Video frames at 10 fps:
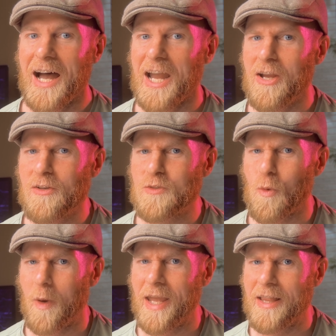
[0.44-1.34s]
I host a
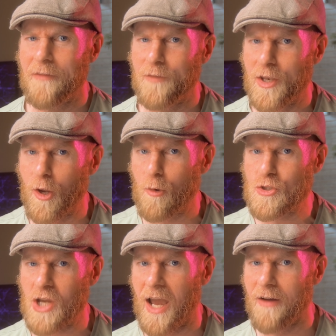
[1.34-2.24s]
weekly video
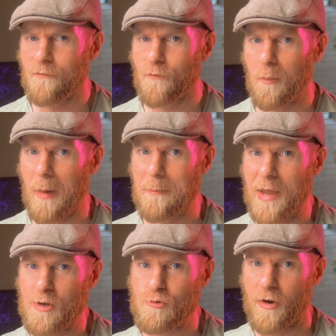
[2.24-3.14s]
chat for my
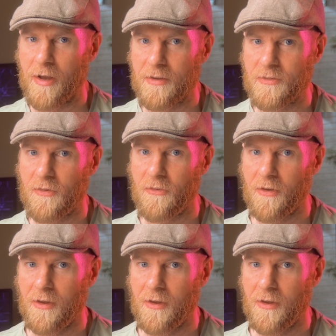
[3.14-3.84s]
Patreons,